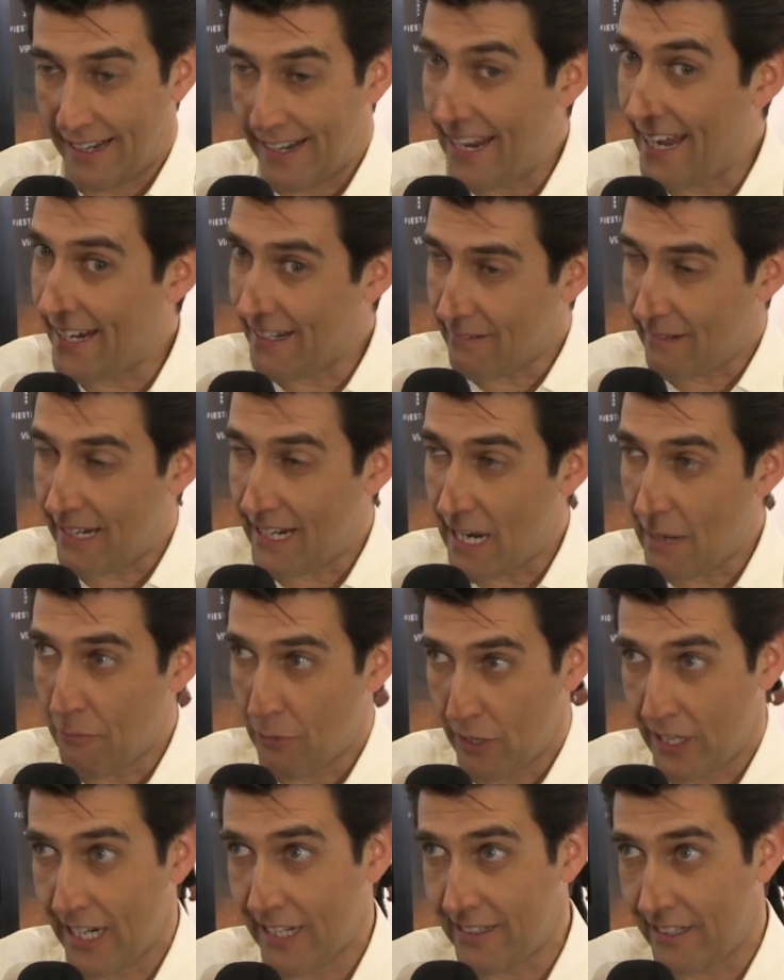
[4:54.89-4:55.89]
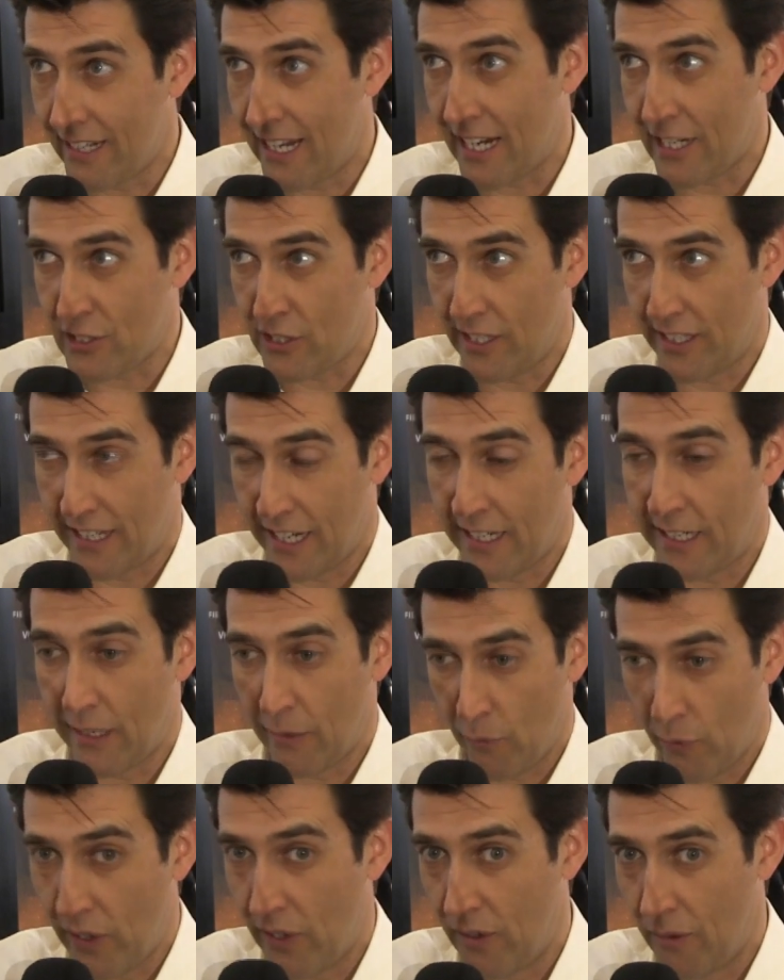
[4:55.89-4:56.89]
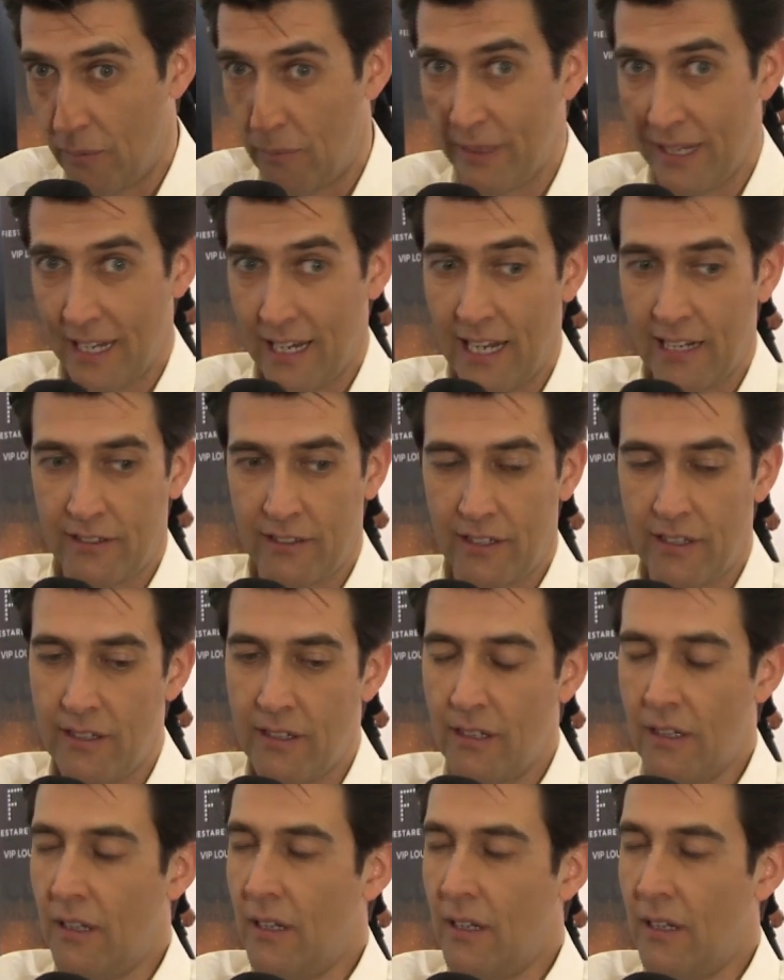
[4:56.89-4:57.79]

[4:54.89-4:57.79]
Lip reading: and I predicted actually that he will be elected.